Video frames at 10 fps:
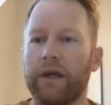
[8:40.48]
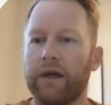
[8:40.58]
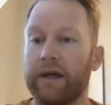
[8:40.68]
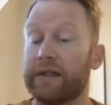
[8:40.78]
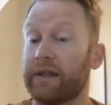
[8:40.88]

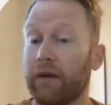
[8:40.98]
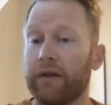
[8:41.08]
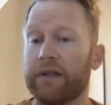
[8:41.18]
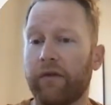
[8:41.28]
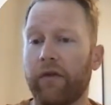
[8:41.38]
a
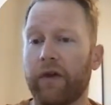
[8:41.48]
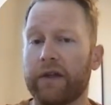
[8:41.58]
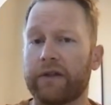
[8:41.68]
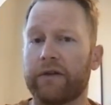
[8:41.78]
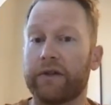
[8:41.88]
series of
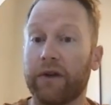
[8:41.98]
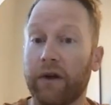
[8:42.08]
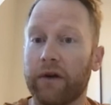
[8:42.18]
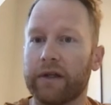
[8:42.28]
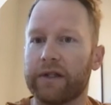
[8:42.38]
events or
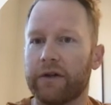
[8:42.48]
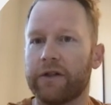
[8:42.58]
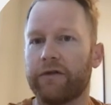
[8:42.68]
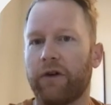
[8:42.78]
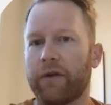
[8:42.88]
start a
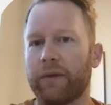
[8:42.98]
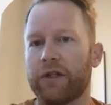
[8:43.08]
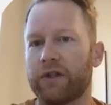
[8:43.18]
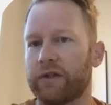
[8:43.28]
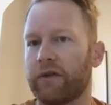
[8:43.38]
series of
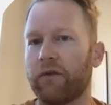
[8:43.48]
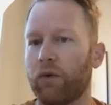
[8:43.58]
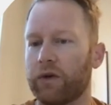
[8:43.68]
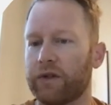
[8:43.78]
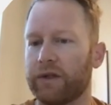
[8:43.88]
automations. Of
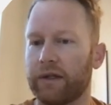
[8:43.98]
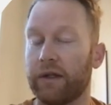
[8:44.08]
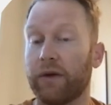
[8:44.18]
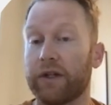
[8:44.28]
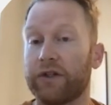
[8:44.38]
course,
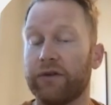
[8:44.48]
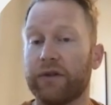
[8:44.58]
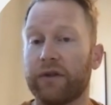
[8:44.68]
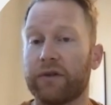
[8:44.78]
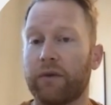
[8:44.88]
I showed
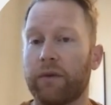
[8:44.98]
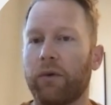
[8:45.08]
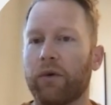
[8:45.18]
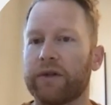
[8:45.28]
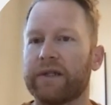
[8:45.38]
you this
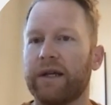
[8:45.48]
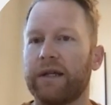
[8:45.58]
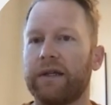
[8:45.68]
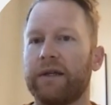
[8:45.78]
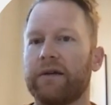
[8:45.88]
report
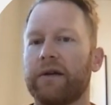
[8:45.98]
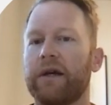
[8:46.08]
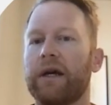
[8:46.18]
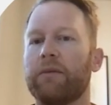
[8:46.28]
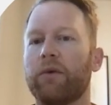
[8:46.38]
signed here,
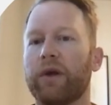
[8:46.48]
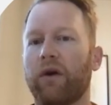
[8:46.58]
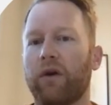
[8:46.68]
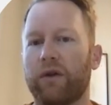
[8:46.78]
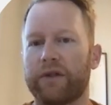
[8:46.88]
but we
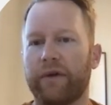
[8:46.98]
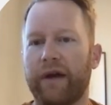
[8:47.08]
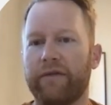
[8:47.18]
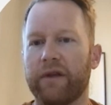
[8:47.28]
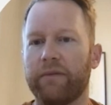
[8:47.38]
also
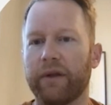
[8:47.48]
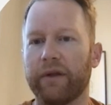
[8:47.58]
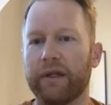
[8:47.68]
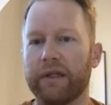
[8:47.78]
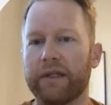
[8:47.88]
have the
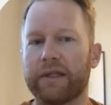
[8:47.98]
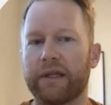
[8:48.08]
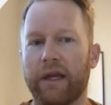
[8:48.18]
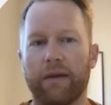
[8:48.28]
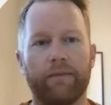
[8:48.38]
ability to
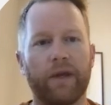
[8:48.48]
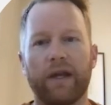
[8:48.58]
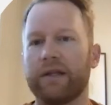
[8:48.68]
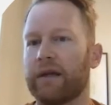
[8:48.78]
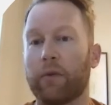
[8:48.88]
say,
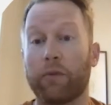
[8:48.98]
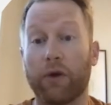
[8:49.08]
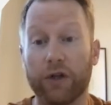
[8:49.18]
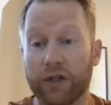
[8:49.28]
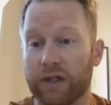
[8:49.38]
anytime a
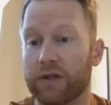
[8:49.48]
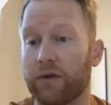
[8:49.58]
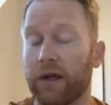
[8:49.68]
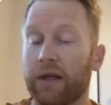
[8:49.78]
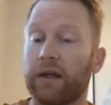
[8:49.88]
project is
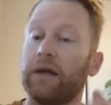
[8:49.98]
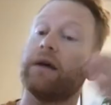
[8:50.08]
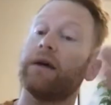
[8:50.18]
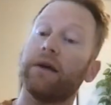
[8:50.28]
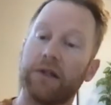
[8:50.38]
created,
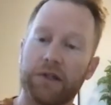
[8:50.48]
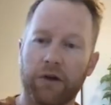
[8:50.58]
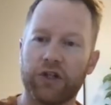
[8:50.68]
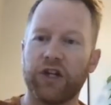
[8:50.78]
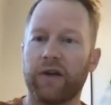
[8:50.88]

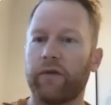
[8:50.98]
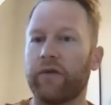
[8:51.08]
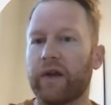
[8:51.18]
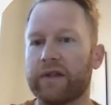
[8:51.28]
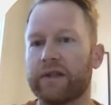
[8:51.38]
start a chain of
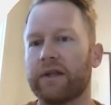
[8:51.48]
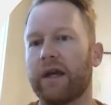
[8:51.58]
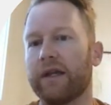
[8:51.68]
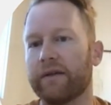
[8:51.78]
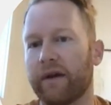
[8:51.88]
events.
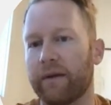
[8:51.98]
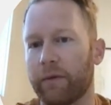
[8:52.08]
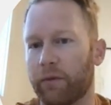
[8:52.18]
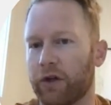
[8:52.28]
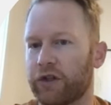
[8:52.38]
Anytime
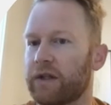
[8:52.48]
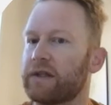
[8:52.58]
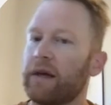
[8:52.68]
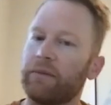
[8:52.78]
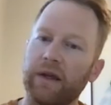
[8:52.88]
a project
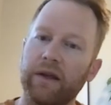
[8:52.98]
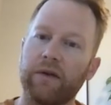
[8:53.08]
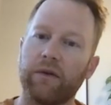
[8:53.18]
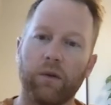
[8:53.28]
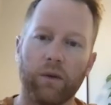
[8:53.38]
is
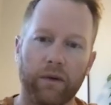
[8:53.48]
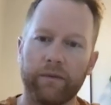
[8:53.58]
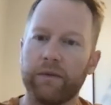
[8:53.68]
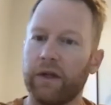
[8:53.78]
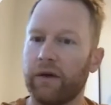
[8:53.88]
updated
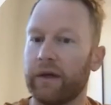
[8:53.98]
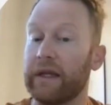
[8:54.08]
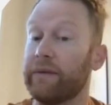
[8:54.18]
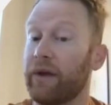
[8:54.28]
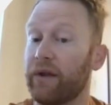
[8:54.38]
or, an
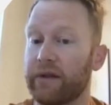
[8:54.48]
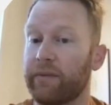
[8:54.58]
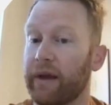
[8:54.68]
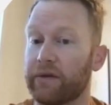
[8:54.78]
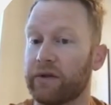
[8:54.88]
email is
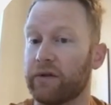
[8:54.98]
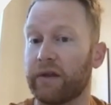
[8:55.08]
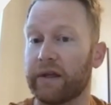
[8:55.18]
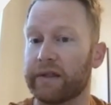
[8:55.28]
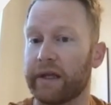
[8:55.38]
bounced or
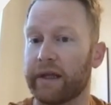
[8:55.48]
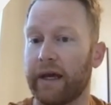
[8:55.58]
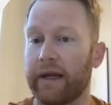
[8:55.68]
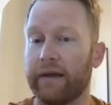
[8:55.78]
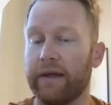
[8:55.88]
things like
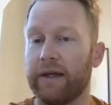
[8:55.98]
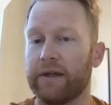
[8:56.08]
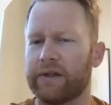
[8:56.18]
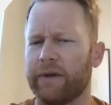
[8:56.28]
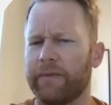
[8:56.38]
that.
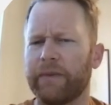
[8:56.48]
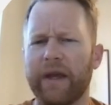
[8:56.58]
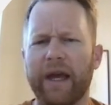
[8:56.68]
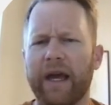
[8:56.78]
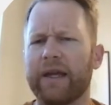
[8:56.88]
So
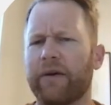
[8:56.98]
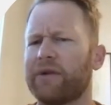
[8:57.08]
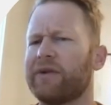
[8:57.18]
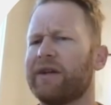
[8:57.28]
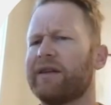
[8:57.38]
anyhow,
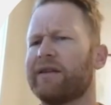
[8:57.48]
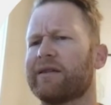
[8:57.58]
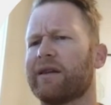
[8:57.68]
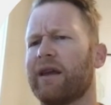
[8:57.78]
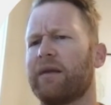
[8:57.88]
there
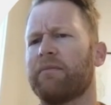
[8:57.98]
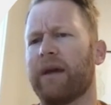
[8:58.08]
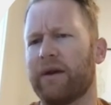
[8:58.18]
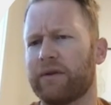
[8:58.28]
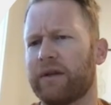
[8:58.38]
is a
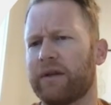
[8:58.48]
mountain of